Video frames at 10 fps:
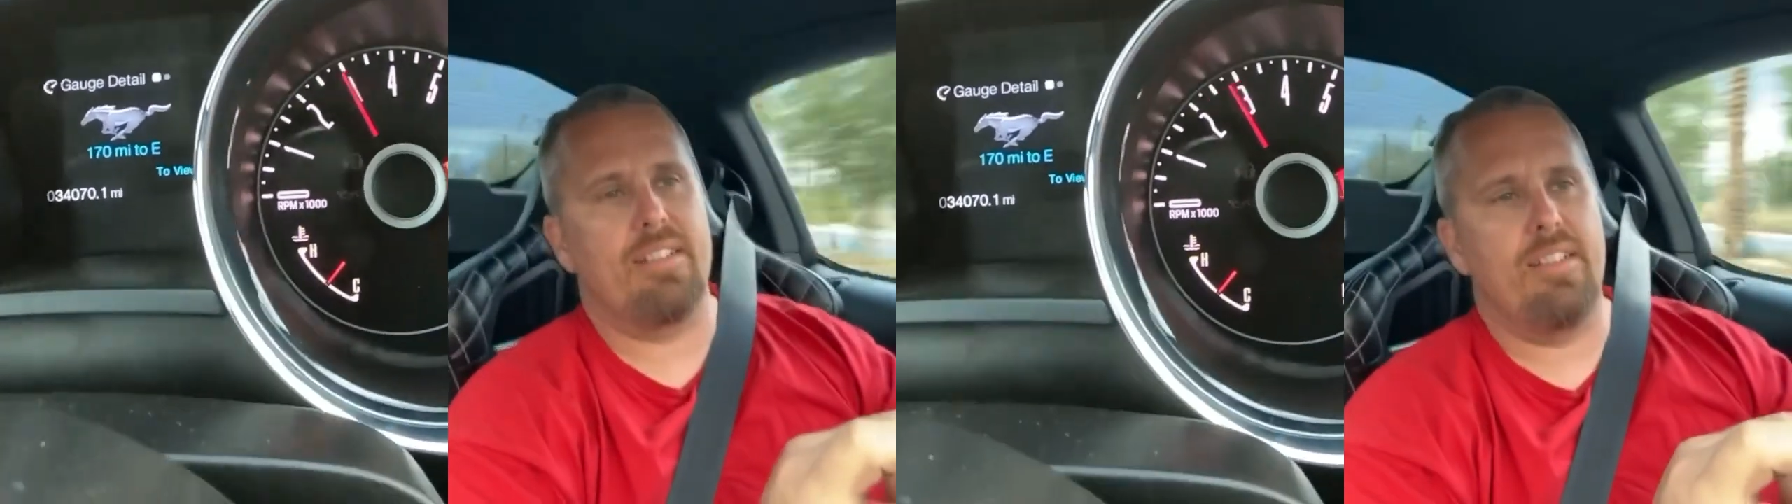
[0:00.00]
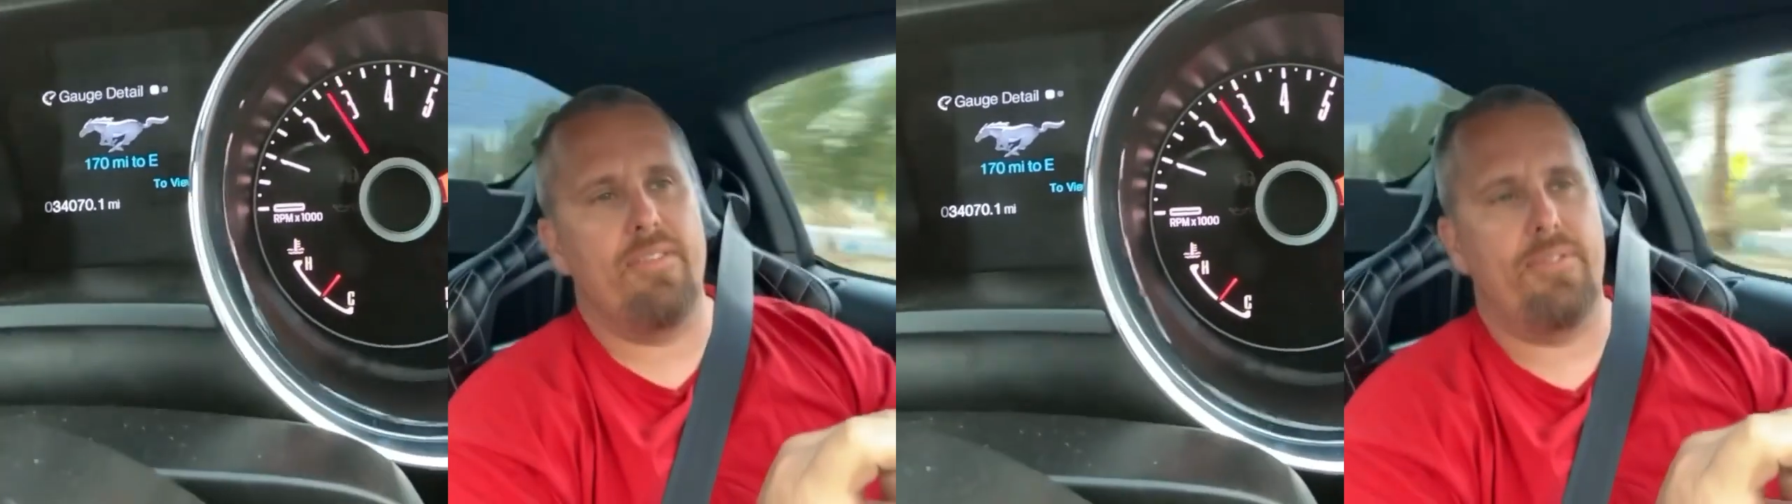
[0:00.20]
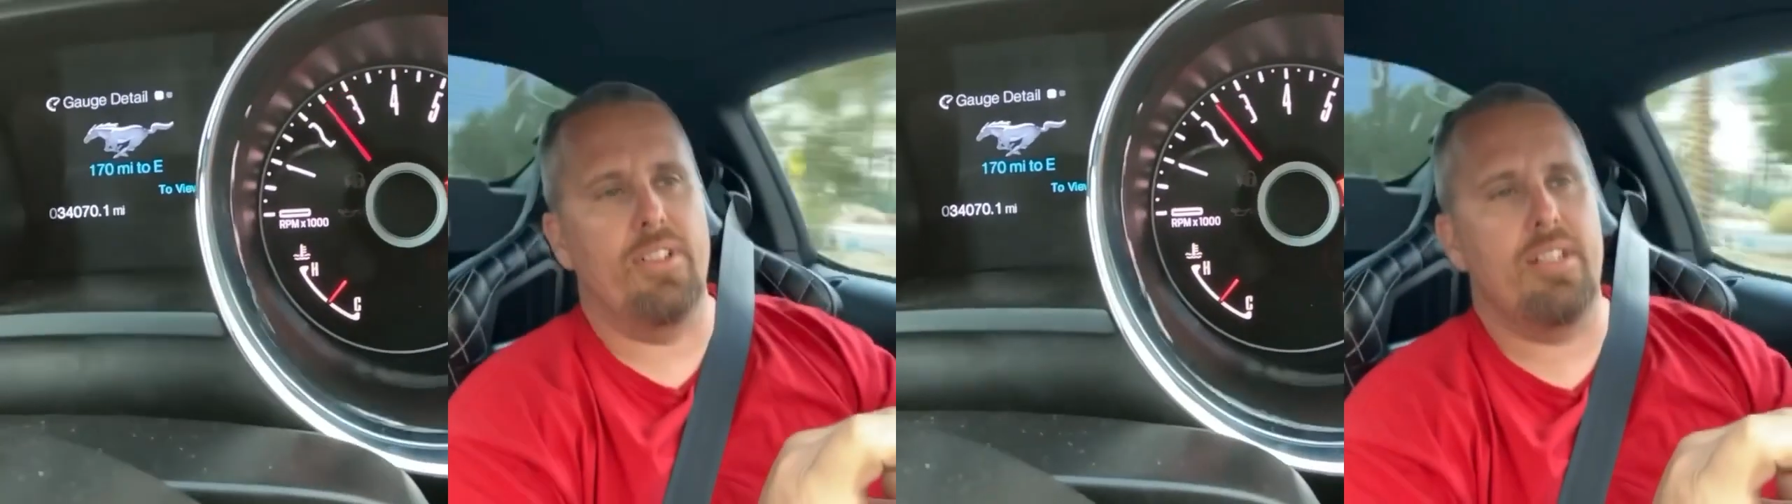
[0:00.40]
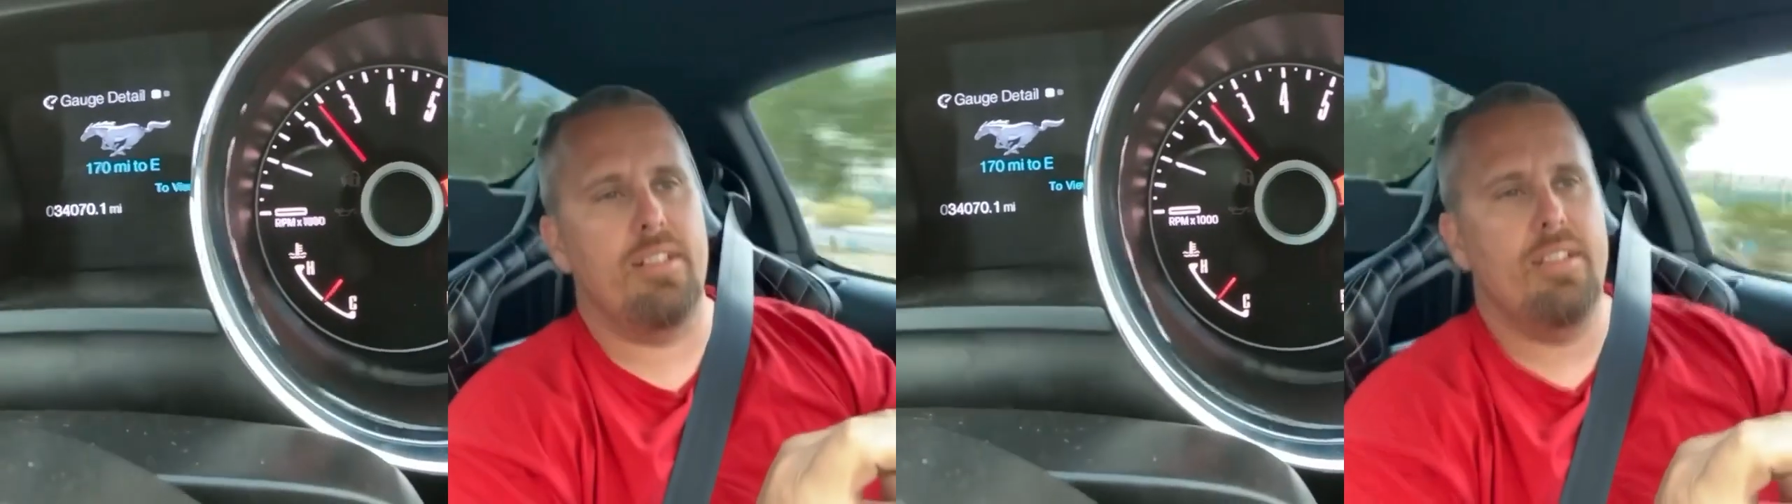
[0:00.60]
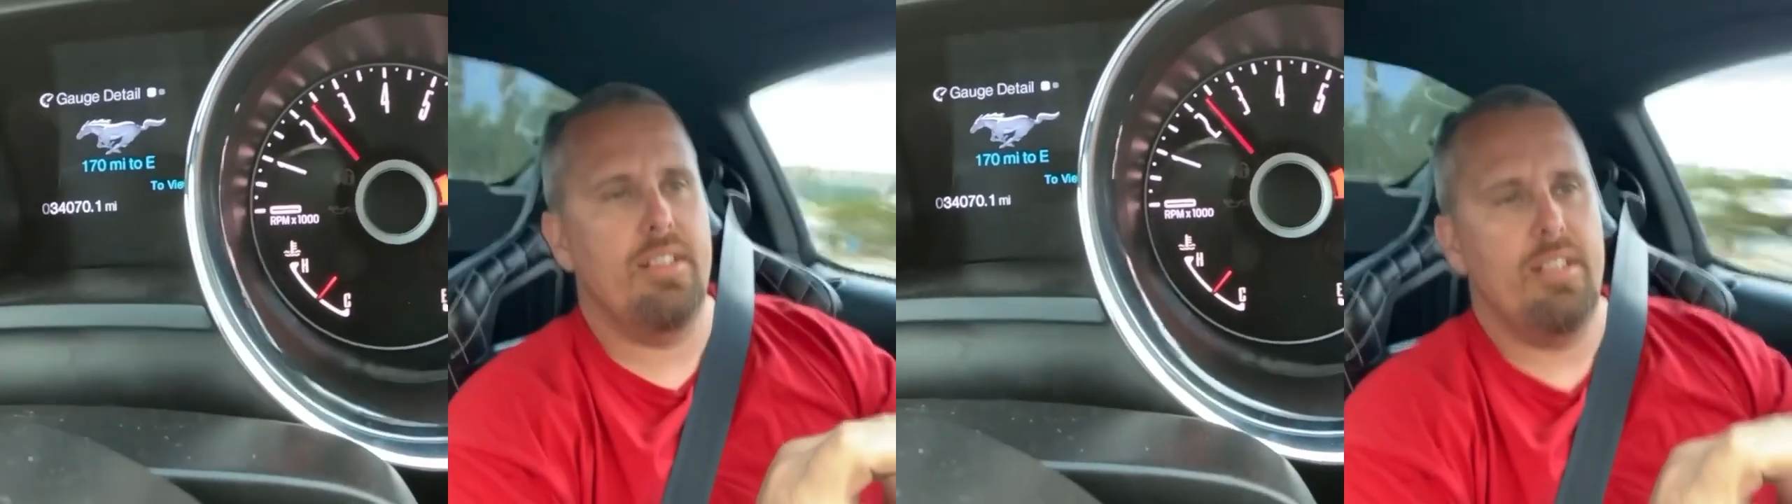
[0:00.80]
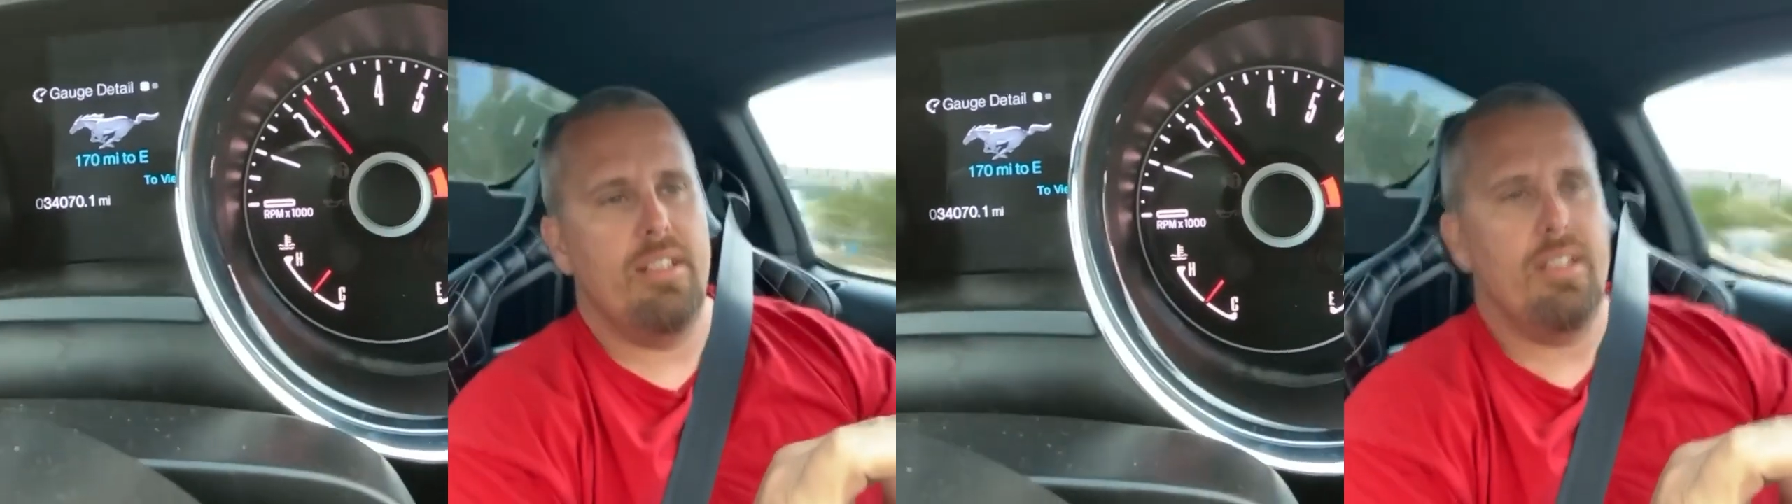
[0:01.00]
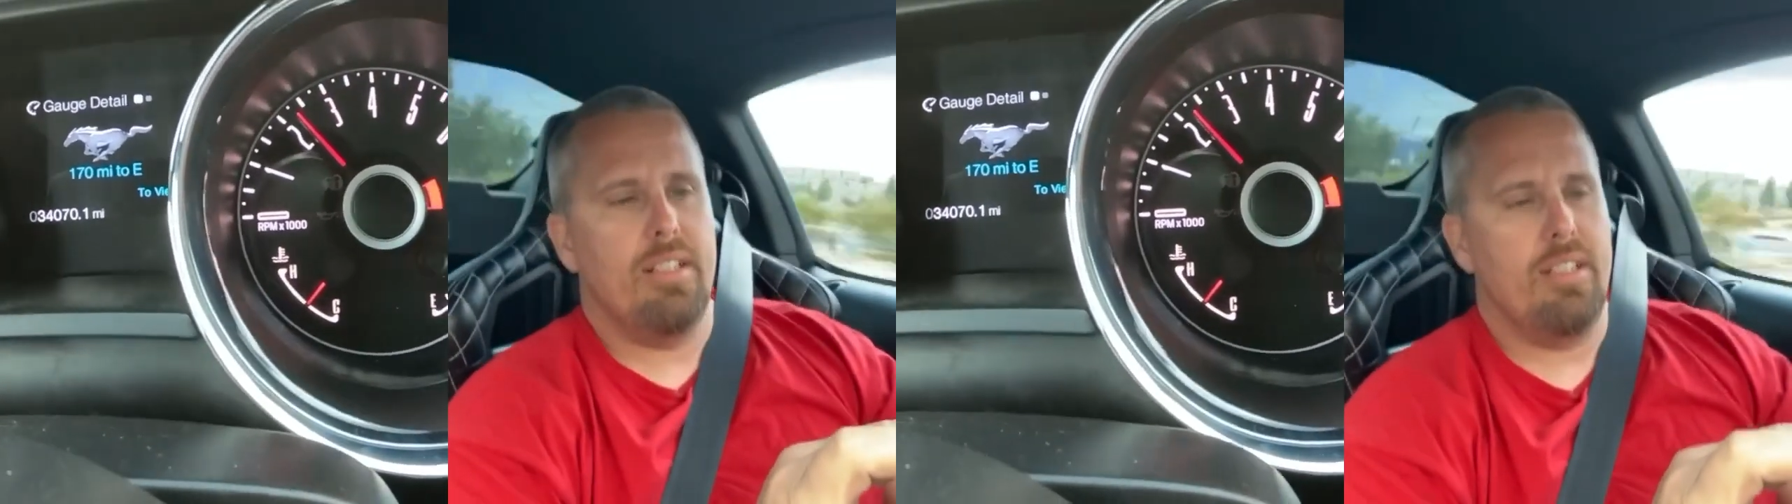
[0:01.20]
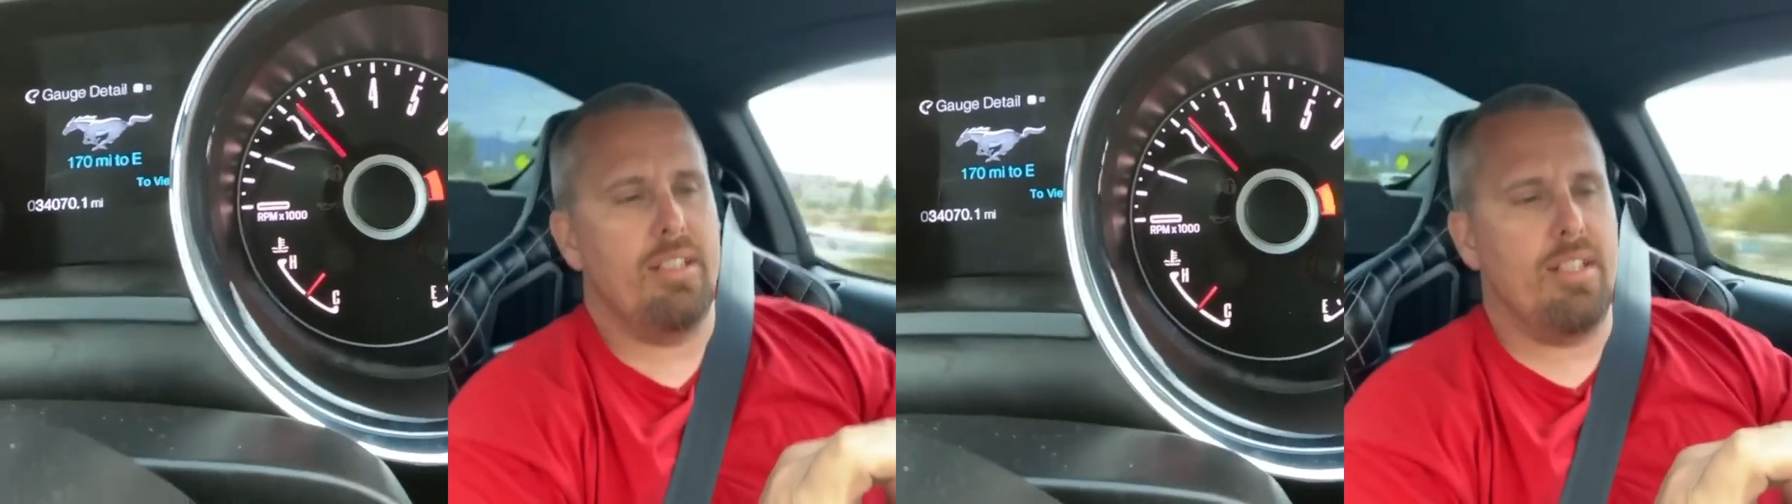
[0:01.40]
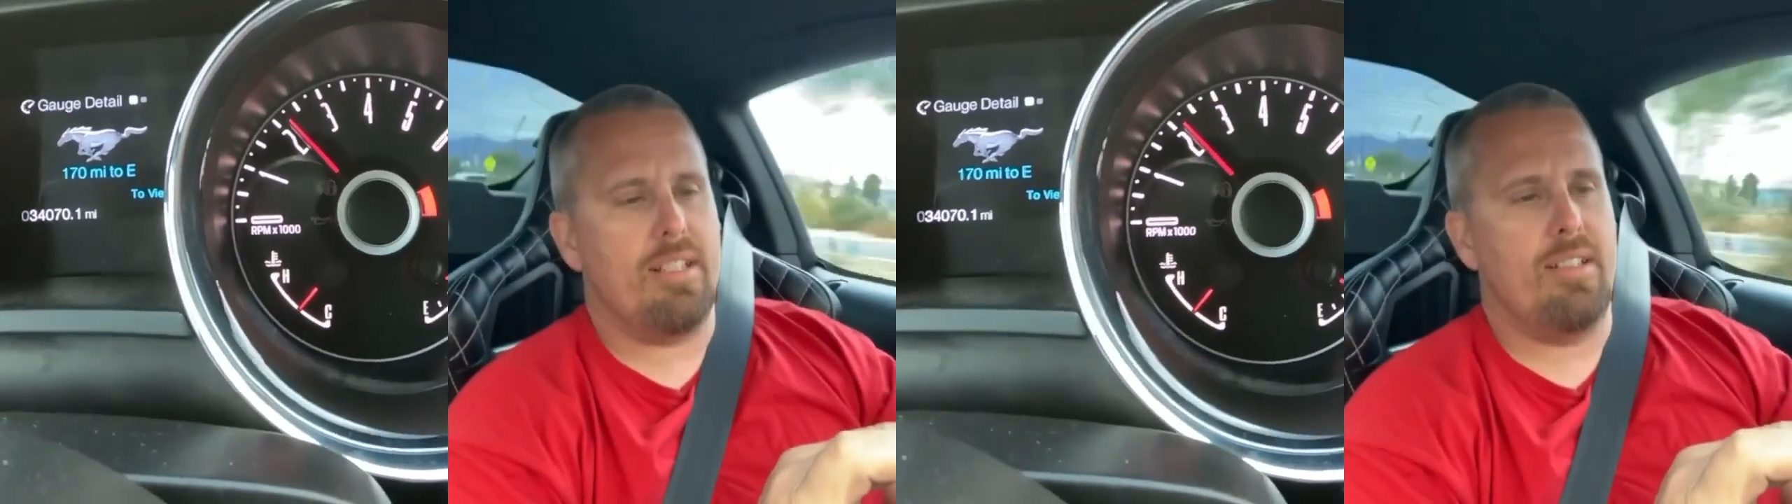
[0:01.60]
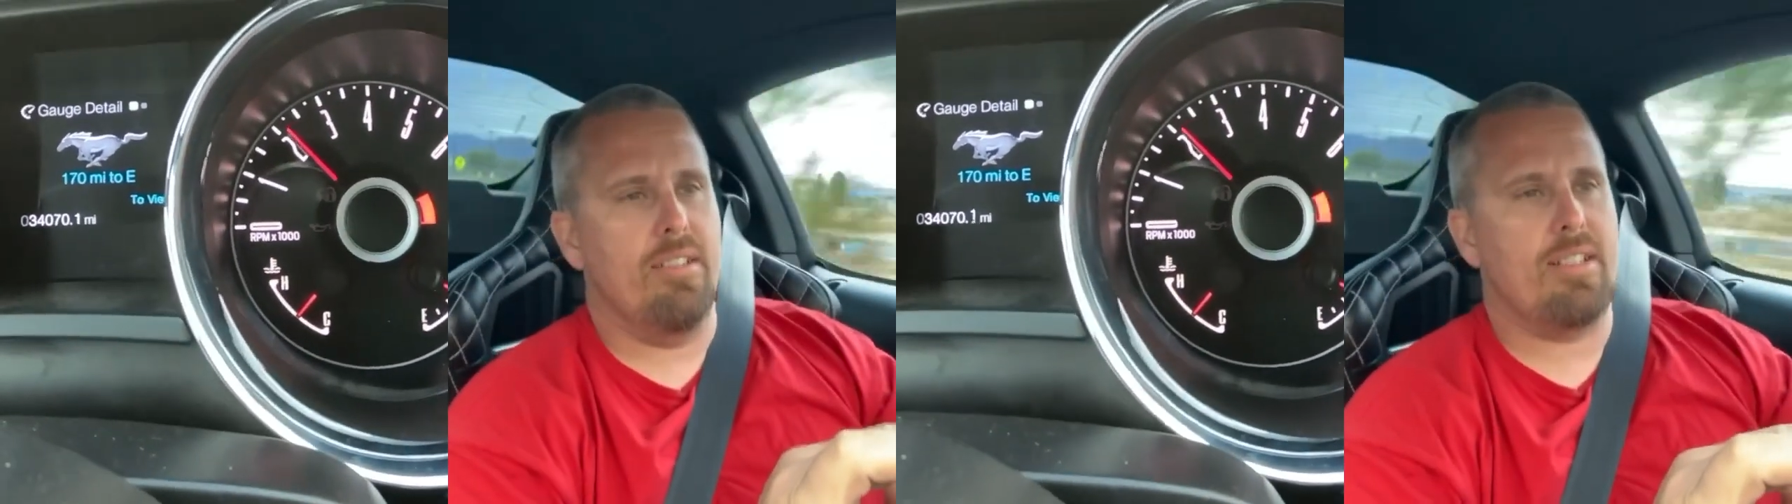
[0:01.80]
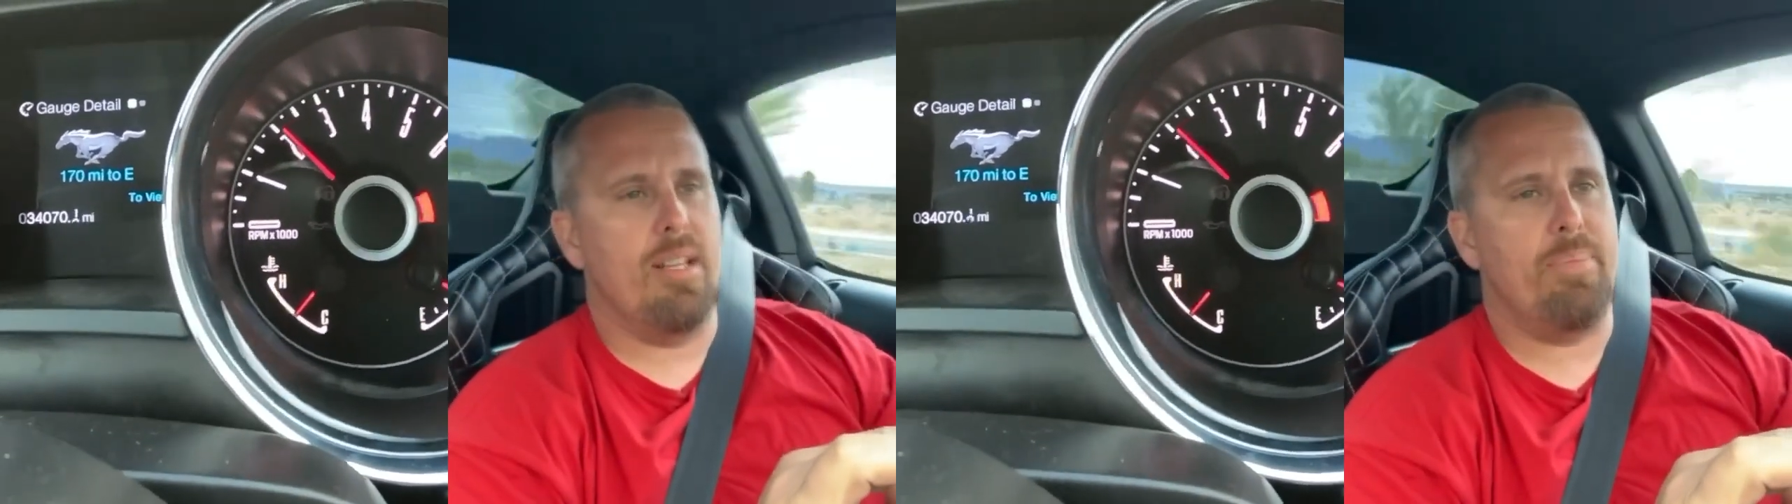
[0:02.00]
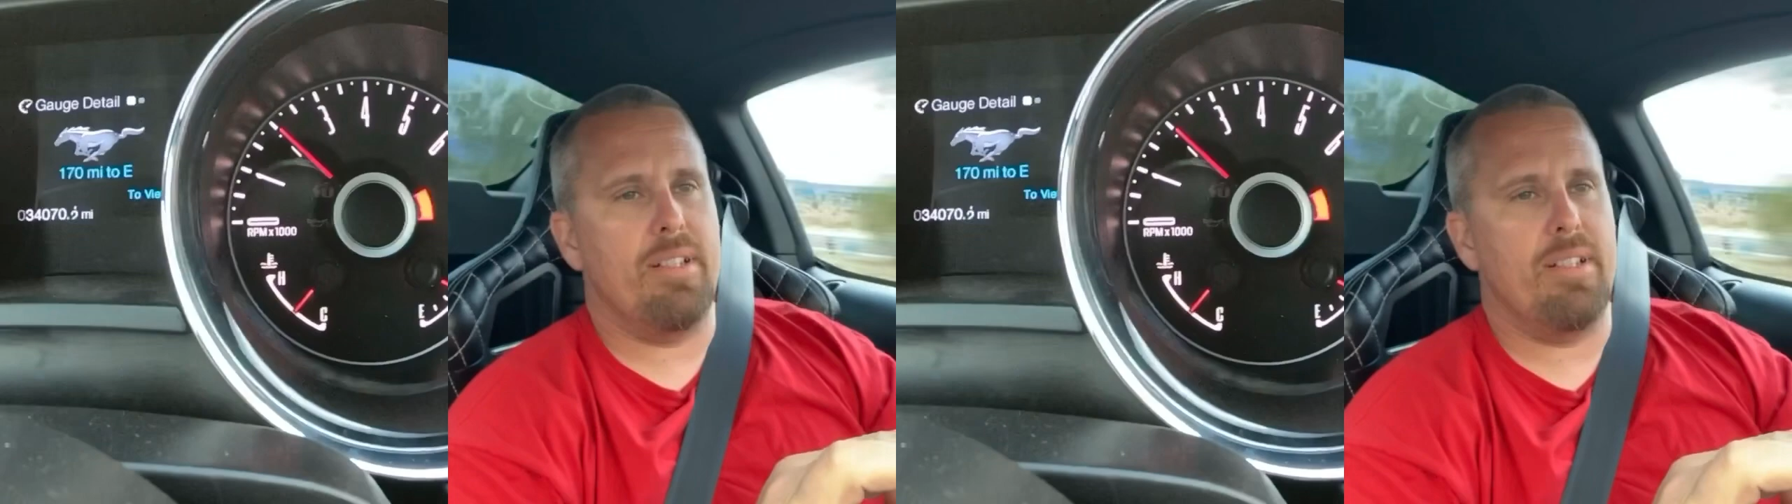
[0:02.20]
You can feel it still slipping.